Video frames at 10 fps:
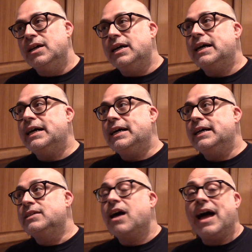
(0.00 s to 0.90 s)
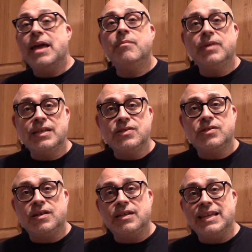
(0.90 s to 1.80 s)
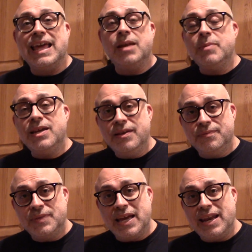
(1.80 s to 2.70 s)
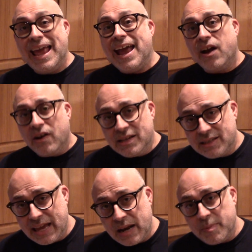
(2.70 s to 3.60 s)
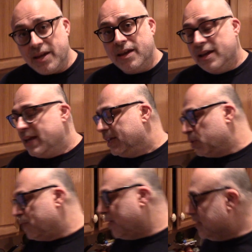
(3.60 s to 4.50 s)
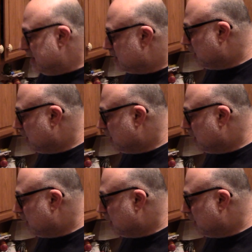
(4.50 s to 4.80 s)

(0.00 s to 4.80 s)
Uh, time is uh, the enemy, and air is the enemy. So if everything's